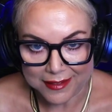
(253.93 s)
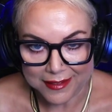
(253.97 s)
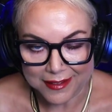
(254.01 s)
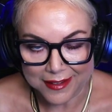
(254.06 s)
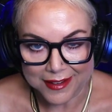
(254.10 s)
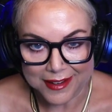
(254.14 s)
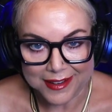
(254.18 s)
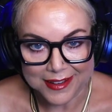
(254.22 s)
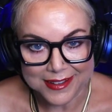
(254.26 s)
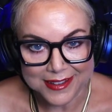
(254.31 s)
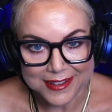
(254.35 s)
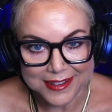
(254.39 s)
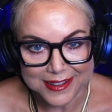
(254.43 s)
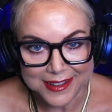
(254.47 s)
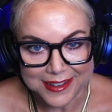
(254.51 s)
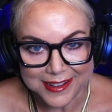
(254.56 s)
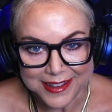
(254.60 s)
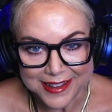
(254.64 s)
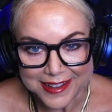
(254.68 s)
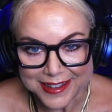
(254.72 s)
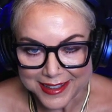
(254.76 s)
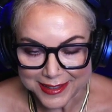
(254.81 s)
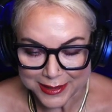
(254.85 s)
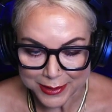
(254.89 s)
And uh,
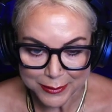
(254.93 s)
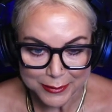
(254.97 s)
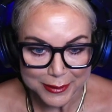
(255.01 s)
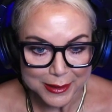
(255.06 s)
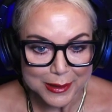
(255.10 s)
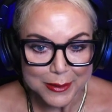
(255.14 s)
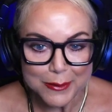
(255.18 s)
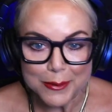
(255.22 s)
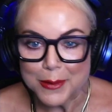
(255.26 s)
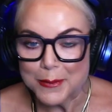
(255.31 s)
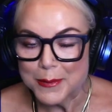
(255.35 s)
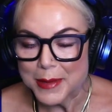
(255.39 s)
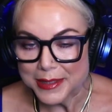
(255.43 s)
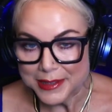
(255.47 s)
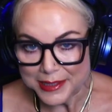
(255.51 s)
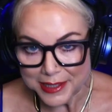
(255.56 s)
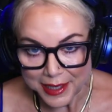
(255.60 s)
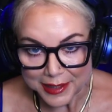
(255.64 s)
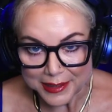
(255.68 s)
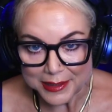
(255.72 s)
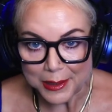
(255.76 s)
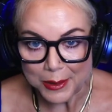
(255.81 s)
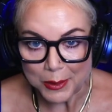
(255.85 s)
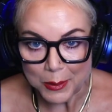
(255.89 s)
that's really where my
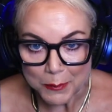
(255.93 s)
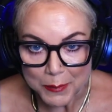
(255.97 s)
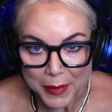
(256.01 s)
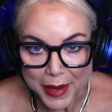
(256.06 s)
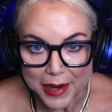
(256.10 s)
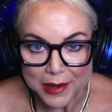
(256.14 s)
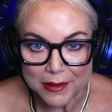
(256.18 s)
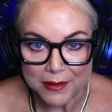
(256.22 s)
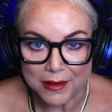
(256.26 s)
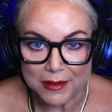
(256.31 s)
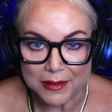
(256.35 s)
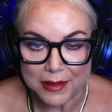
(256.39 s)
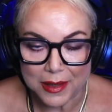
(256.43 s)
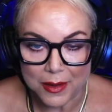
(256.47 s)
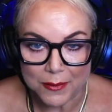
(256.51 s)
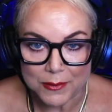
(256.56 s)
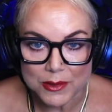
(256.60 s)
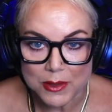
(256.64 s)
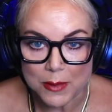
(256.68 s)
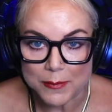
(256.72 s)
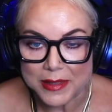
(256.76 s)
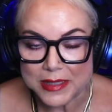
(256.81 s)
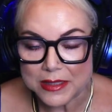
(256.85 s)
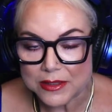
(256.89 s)
technical background comes
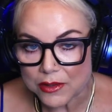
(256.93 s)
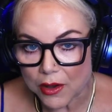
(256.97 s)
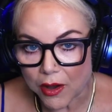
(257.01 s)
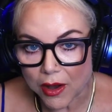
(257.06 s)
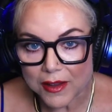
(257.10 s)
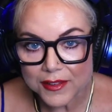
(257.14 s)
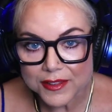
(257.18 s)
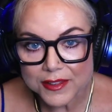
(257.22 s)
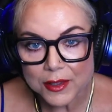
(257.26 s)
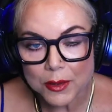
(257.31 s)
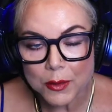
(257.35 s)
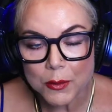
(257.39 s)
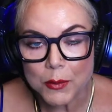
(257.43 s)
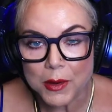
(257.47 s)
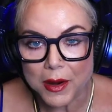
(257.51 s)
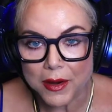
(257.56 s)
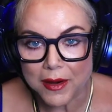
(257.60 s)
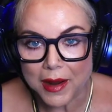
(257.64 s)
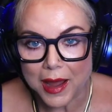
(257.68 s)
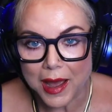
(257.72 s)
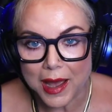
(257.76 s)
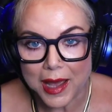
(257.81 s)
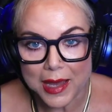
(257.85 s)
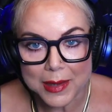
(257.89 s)
from. And it's also
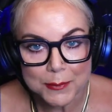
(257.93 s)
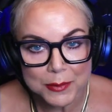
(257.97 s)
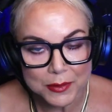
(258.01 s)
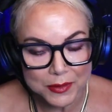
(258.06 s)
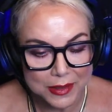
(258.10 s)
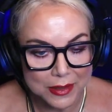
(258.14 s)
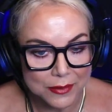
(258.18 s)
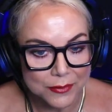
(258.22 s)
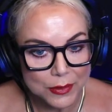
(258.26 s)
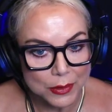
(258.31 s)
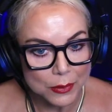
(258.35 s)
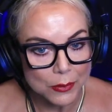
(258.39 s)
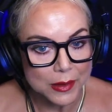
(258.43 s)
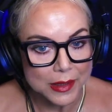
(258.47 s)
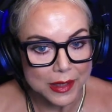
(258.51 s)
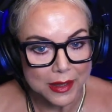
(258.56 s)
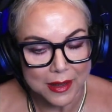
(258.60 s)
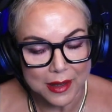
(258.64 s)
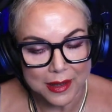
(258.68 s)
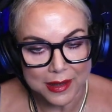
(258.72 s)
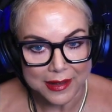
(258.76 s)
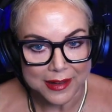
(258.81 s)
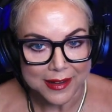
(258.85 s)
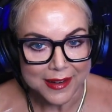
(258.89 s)
where I believe you and
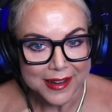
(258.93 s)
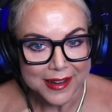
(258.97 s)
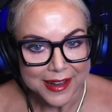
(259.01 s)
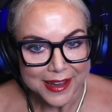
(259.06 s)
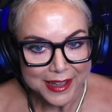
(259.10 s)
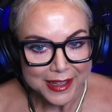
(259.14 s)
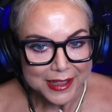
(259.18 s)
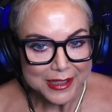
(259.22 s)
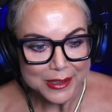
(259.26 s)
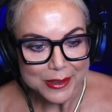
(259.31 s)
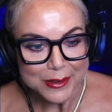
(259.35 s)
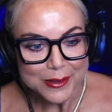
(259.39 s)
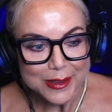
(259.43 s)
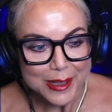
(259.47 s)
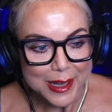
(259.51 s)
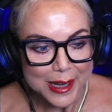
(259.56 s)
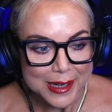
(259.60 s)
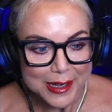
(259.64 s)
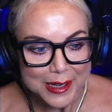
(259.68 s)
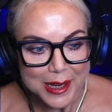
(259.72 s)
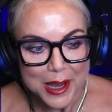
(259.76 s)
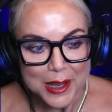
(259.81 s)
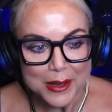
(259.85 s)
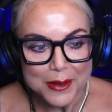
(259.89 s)
I, you and I
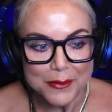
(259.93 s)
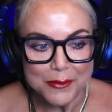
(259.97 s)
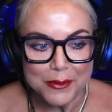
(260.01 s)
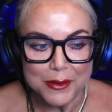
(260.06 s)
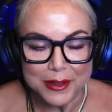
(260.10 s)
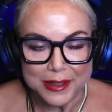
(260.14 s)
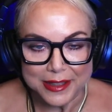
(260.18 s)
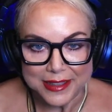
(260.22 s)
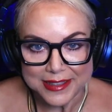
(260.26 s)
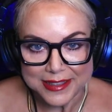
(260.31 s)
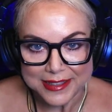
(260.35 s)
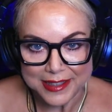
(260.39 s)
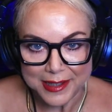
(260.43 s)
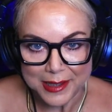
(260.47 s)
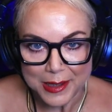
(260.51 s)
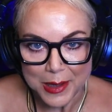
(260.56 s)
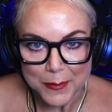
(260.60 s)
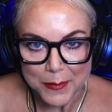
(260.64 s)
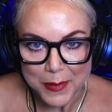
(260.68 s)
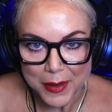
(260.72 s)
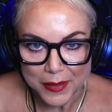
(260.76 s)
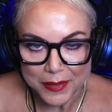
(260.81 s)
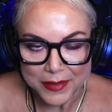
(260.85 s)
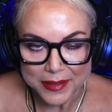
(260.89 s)
kind of really sync
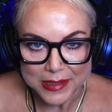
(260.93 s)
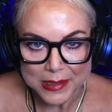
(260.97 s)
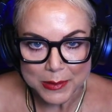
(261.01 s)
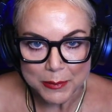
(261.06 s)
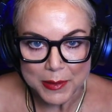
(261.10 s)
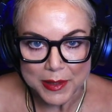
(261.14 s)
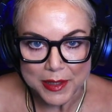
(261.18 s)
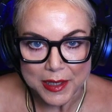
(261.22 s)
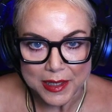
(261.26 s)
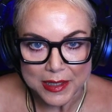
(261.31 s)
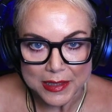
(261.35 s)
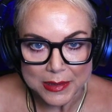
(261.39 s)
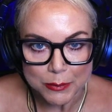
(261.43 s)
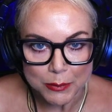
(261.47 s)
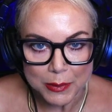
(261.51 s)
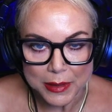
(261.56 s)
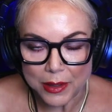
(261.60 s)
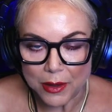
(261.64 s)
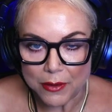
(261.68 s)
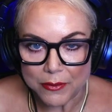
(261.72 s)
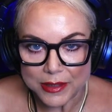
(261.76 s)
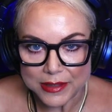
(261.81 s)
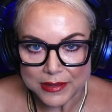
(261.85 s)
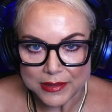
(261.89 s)
up on this because yes. we
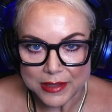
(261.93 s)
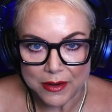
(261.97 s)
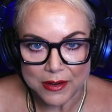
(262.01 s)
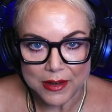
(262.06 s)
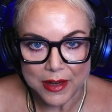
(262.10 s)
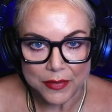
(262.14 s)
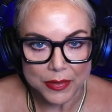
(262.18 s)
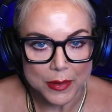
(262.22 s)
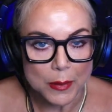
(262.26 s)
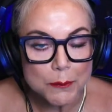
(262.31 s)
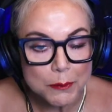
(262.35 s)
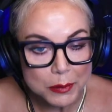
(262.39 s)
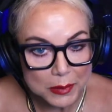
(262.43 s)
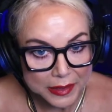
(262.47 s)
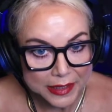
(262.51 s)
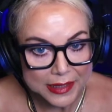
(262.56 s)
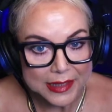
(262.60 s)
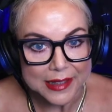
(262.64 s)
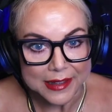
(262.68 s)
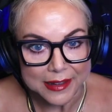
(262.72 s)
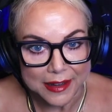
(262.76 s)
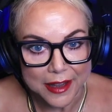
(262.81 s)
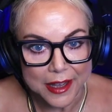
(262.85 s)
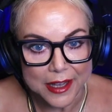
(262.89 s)
always are on the
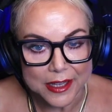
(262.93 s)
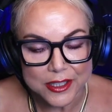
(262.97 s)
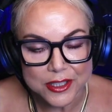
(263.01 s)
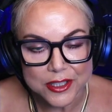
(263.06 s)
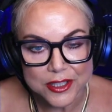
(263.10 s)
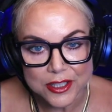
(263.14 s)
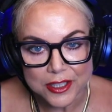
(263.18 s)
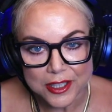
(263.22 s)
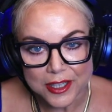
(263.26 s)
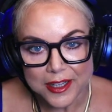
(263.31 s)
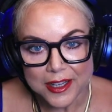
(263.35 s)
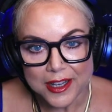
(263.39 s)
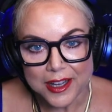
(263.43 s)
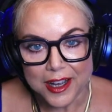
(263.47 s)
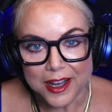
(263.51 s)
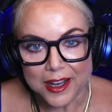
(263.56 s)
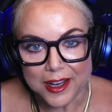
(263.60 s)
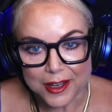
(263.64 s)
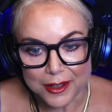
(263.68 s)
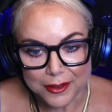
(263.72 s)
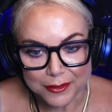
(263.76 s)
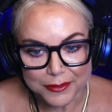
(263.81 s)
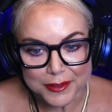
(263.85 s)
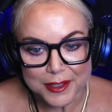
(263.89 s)
bleeding edge
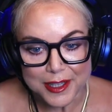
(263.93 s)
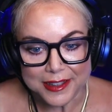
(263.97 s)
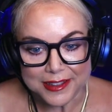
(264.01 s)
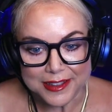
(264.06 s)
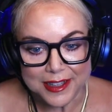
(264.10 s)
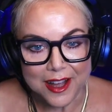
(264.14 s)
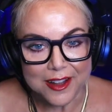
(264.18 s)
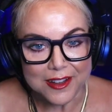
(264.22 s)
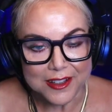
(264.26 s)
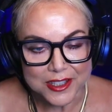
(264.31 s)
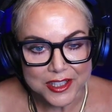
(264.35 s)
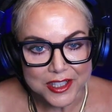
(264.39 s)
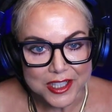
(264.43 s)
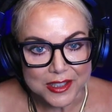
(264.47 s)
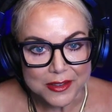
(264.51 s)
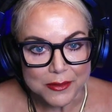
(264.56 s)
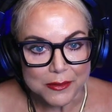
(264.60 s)
yeah. of technology.